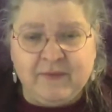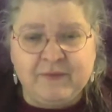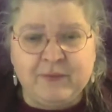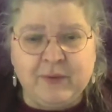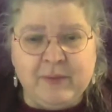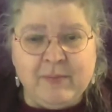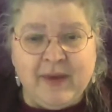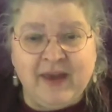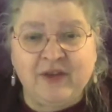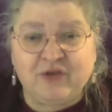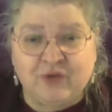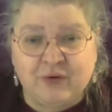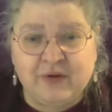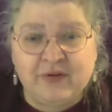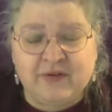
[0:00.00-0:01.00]
If we make
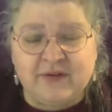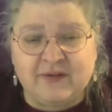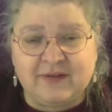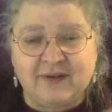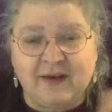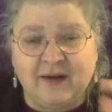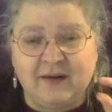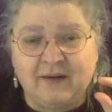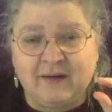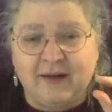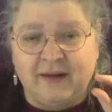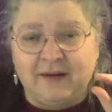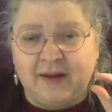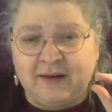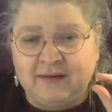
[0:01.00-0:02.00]
choices
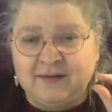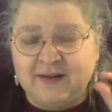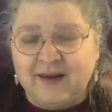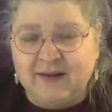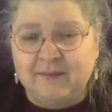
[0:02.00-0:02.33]
and